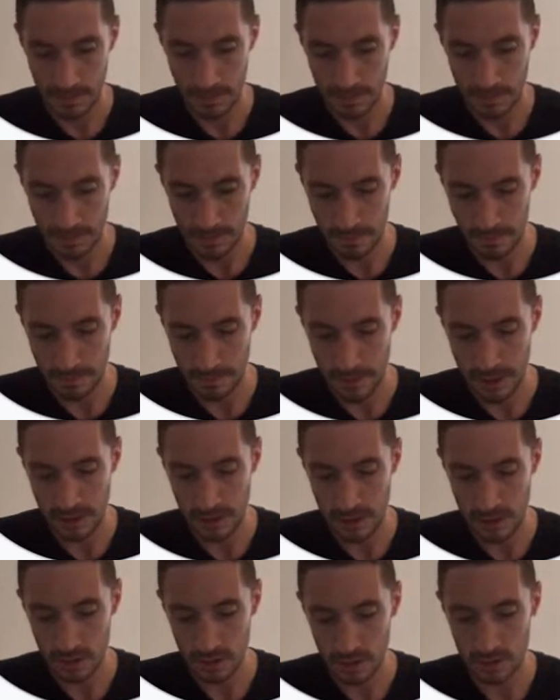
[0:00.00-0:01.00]

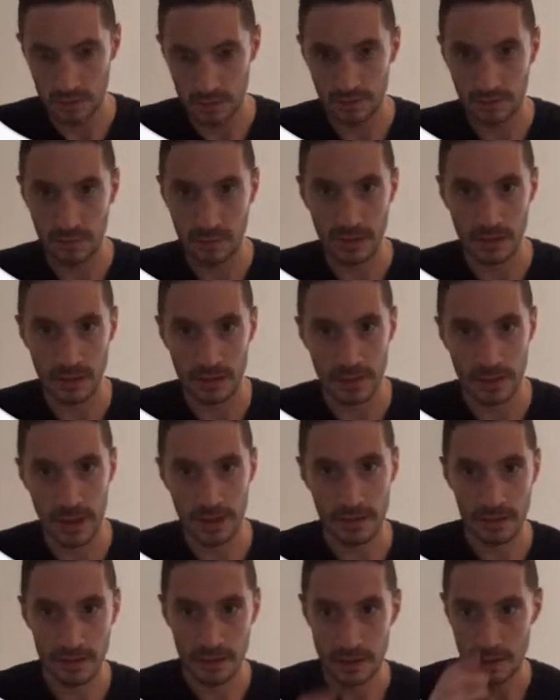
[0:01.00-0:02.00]
menu, something like that.
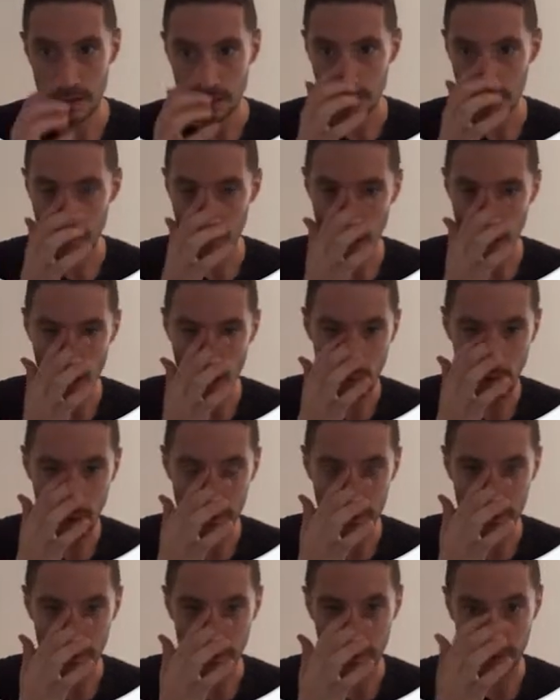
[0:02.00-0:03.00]
You've got a whole
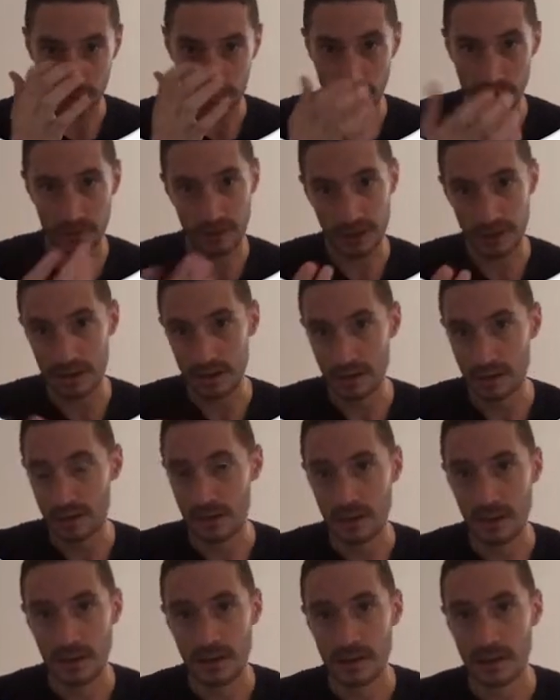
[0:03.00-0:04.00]
host of things, obviously
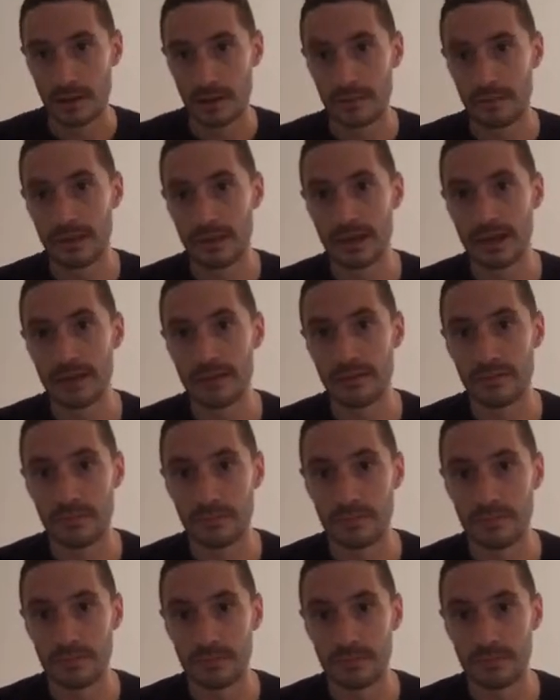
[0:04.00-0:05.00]
completely
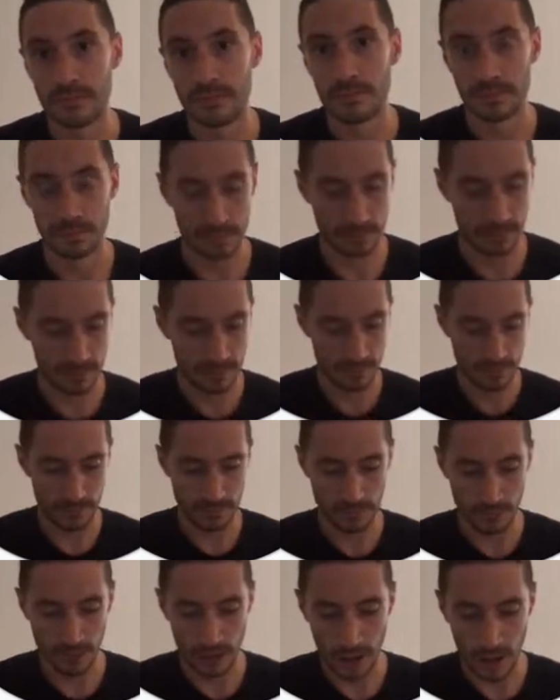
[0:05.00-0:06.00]

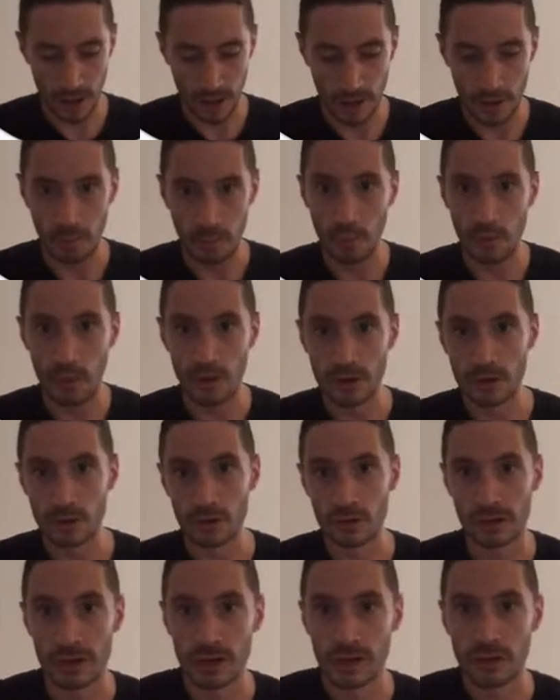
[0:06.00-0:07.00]
reliant on what you're
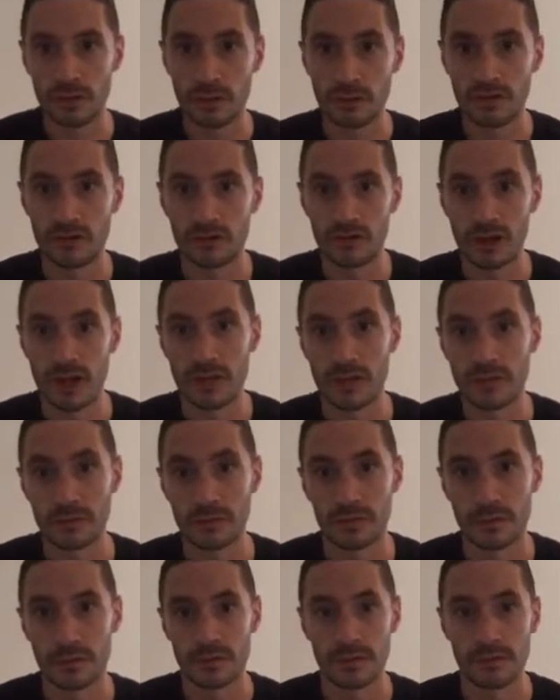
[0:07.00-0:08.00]
looking to achieve
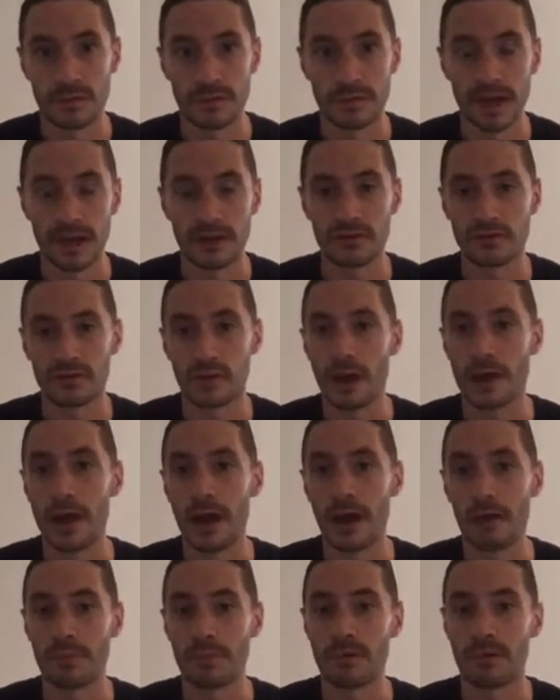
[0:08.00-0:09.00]
from that sign
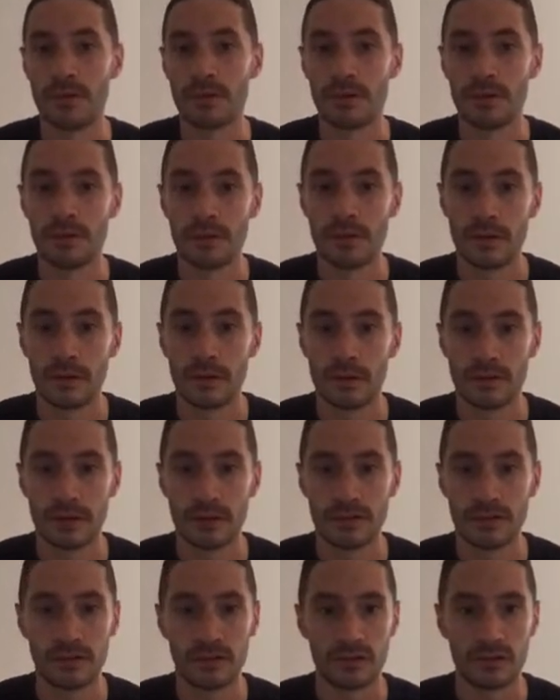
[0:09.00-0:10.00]
up.
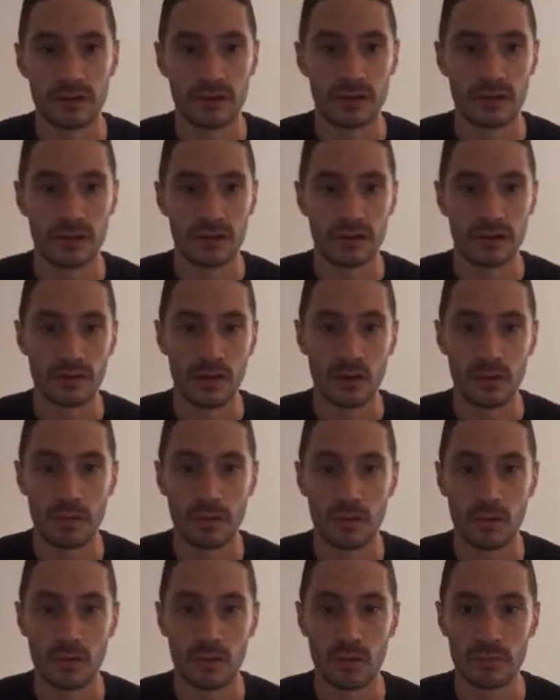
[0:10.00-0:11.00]
This is just an
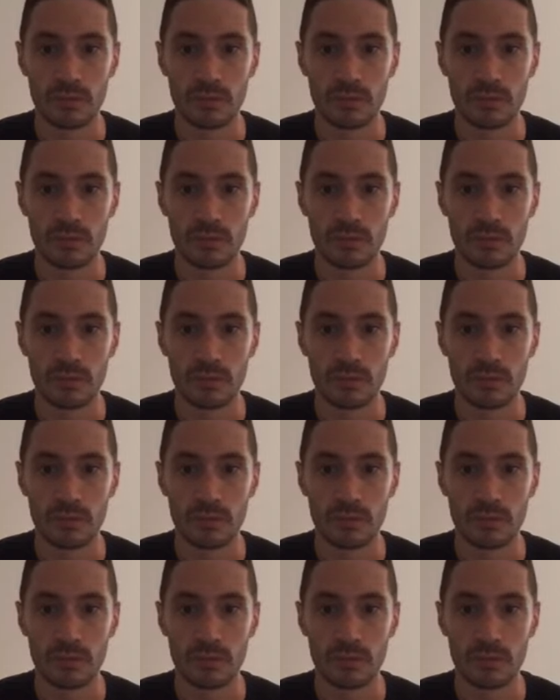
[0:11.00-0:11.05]
example.